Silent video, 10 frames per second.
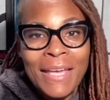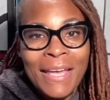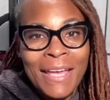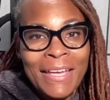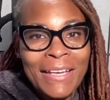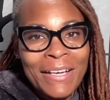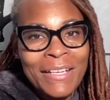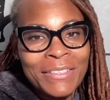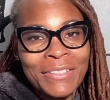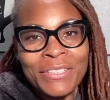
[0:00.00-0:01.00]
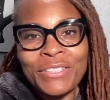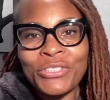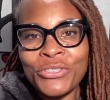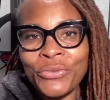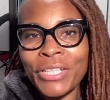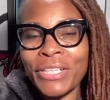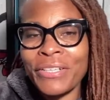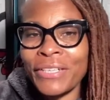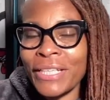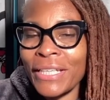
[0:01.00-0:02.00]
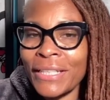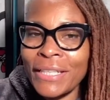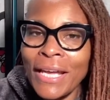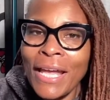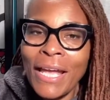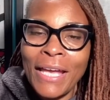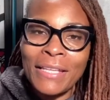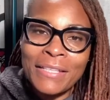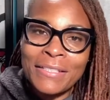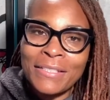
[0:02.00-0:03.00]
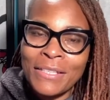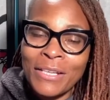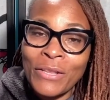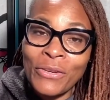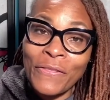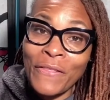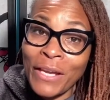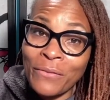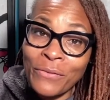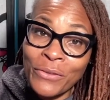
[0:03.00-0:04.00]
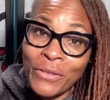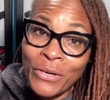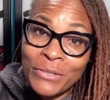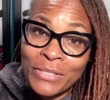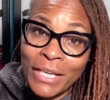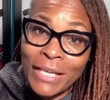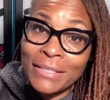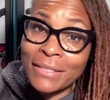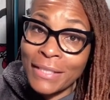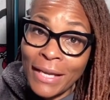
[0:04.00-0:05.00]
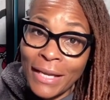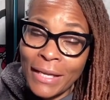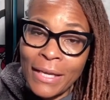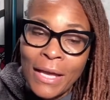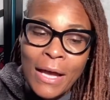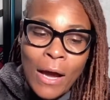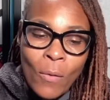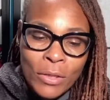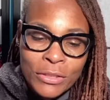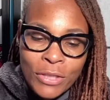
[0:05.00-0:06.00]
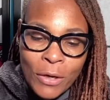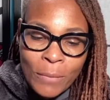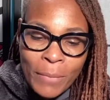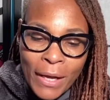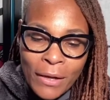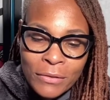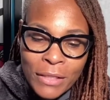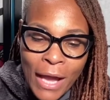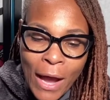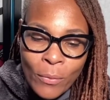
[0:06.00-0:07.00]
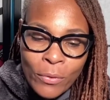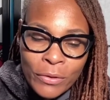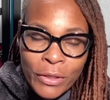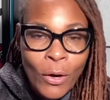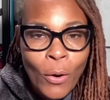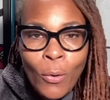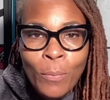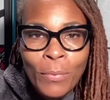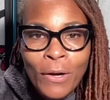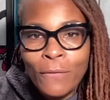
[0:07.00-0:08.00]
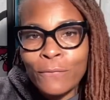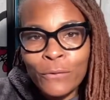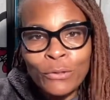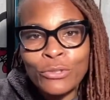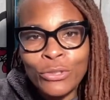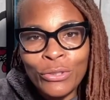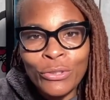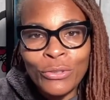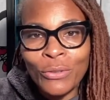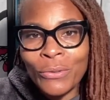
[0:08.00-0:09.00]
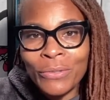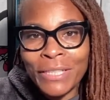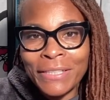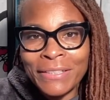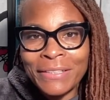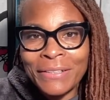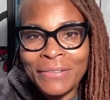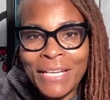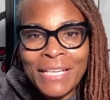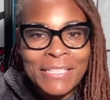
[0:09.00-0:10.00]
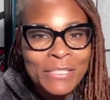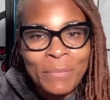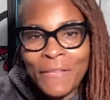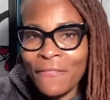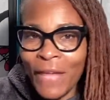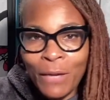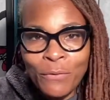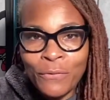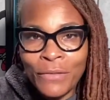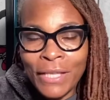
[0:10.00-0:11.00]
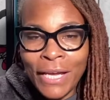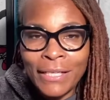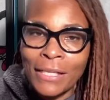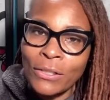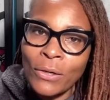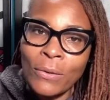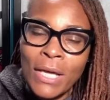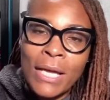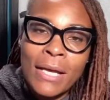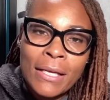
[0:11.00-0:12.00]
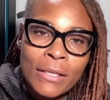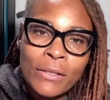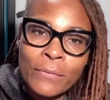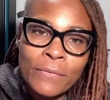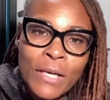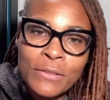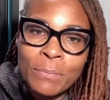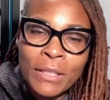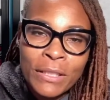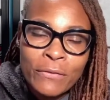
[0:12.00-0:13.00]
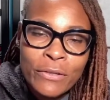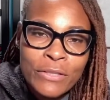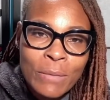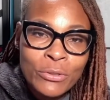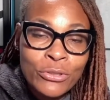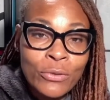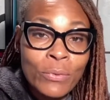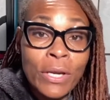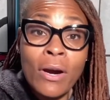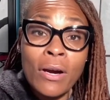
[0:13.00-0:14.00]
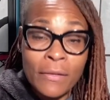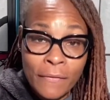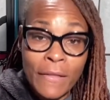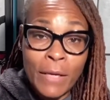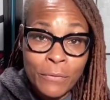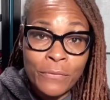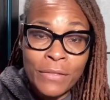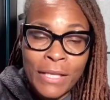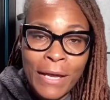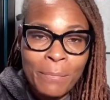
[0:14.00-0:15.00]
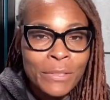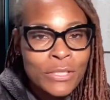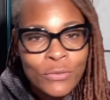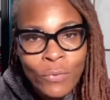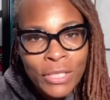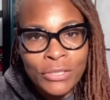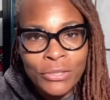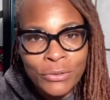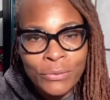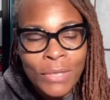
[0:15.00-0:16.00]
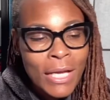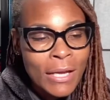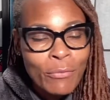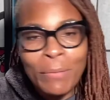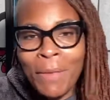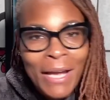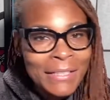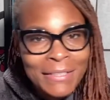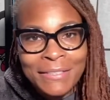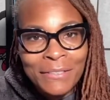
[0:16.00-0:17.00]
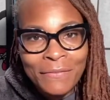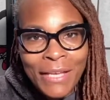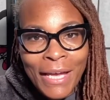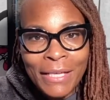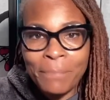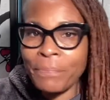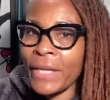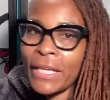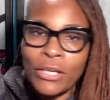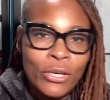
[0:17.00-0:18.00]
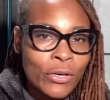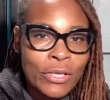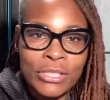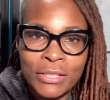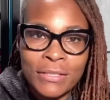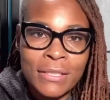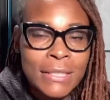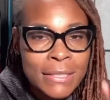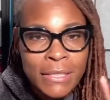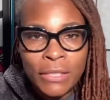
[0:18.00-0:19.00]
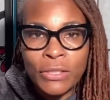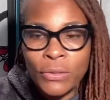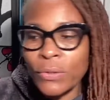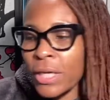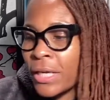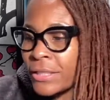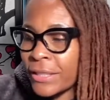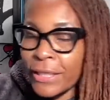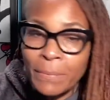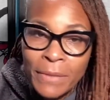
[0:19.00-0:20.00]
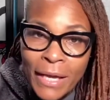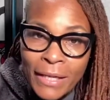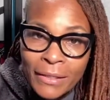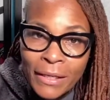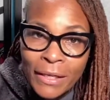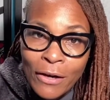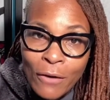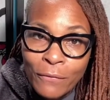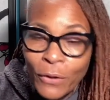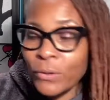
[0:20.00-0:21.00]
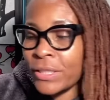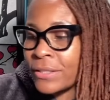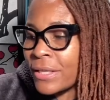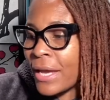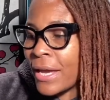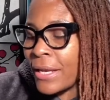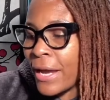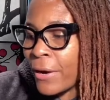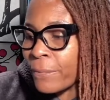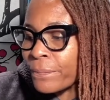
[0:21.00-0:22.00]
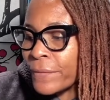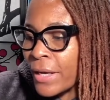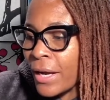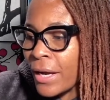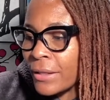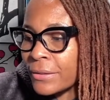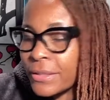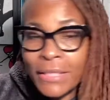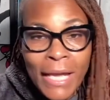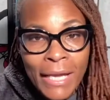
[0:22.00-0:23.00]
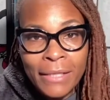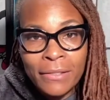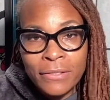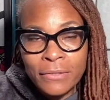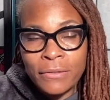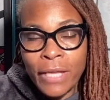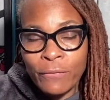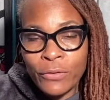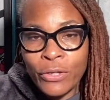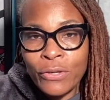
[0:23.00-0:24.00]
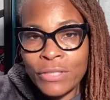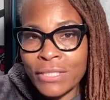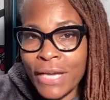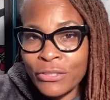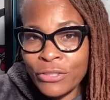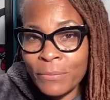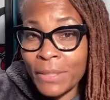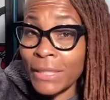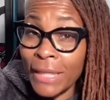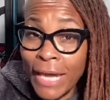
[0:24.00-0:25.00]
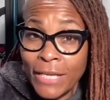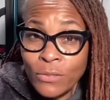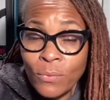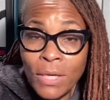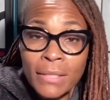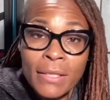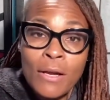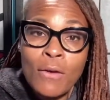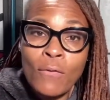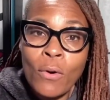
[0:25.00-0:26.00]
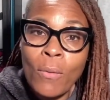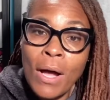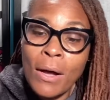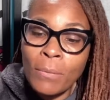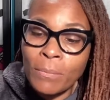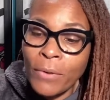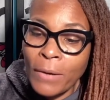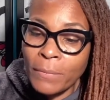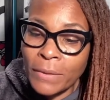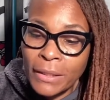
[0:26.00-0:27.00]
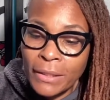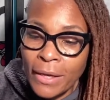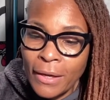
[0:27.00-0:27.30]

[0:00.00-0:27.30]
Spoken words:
Hey guys, this is Jarena here again, and this is another Thankful Thursday. And today I want to talk about the hope of future glory, you know, just to be thankful for that. And I know, you know, us believers, I'm sure we are thankful for that, but just wanted to remind us of that and encourage us to continue to keep that in our focus. Now, today, this Thankful Thursday is actually going to be the last one for a while, probably.